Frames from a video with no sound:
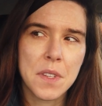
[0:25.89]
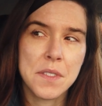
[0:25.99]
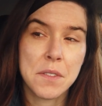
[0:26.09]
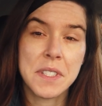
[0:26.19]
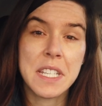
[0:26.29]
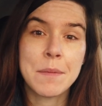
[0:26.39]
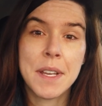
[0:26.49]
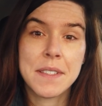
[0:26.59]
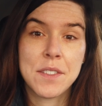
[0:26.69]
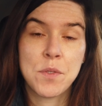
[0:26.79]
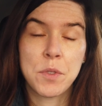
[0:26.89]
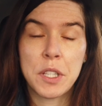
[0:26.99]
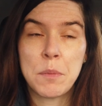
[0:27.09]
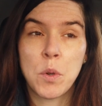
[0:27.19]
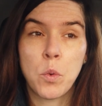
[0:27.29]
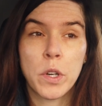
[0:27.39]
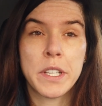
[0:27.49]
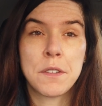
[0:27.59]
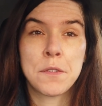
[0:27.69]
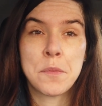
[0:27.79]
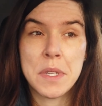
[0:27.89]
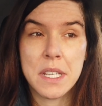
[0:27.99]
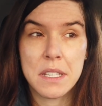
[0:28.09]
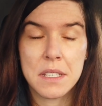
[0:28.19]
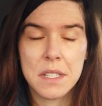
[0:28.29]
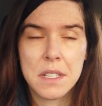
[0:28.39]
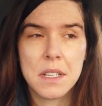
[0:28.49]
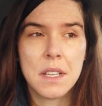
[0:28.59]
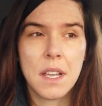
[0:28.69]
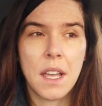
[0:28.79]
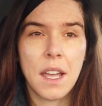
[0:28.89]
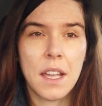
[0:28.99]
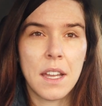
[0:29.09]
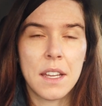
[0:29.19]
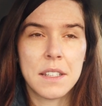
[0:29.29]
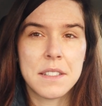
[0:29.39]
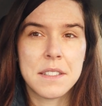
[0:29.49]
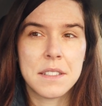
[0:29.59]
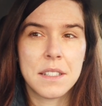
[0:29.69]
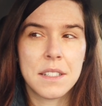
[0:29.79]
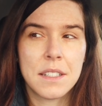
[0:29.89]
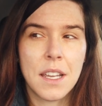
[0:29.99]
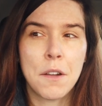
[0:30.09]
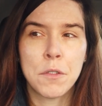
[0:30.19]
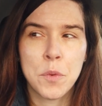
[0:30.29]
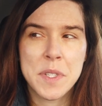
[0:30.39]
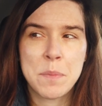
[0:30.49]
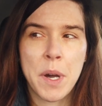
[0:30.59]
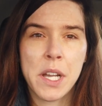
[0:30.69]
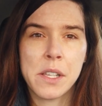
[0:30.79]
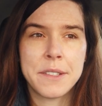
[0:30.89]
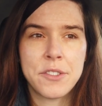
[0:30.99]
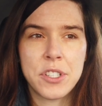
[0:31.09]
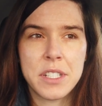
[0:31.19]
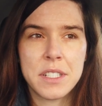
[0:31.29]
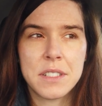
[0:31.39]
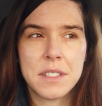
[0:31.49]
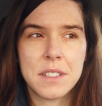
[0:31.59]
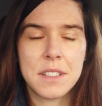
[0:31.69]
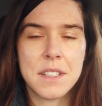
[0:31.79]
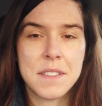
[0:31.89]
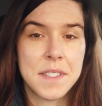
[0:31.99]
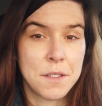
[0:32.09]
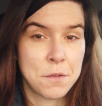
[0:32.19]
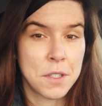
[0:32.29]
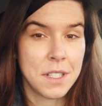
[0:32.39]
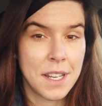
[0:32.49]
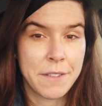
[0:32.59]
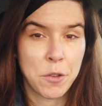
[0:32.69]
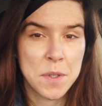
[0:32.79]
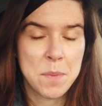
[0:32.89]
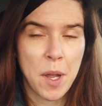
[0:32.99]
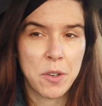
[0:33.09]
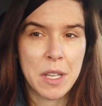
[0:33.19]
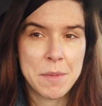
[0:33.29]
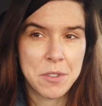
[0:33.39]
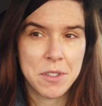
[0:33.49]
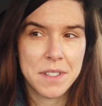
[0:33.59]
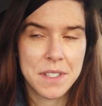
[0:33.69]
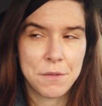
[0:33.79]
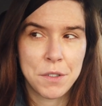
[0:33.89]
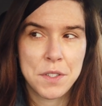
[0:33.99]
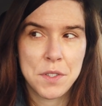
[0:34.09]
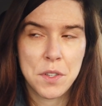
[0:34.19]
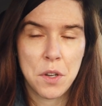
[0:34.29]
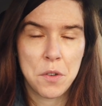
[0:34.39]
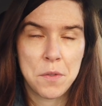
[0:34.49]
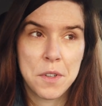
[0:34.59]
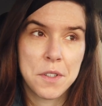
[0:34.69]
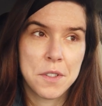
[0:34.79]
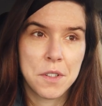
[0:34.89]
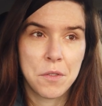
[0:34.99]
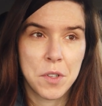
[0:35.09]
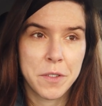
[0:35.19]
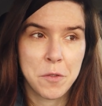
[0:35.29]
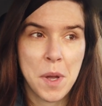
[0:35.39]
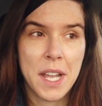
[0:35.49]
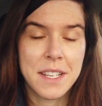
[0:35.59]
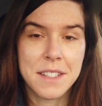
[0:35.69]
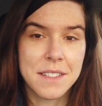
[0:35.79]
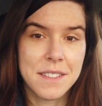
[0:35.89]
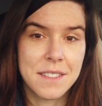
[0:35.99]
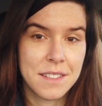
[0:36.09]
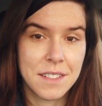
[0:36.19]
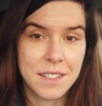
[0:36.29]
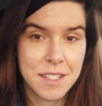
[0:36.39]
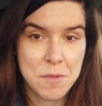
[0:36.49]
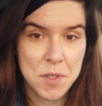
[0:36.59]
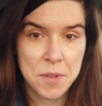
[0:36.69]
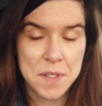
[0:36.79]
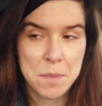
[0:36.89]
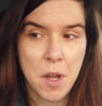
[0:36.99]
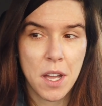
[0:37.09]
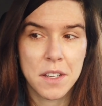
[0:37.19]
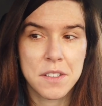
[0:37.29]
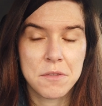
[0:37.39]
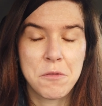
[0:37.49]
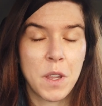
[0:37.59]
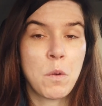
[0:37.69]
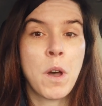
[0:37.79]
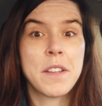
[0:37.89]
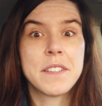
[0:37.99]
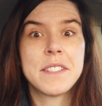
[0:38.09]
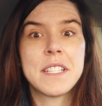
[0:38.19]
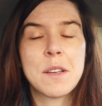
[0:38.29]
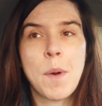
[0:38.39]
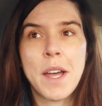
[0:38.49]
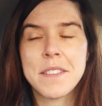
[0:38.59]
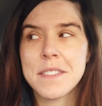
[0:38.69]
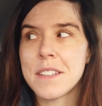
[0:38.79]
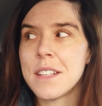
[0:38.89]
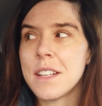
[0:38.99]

So, TMS has really been working for me. And everyone's biology is different and everyone's biochemistry is different. So, whatever mine is, it seems to respond really well to TMS.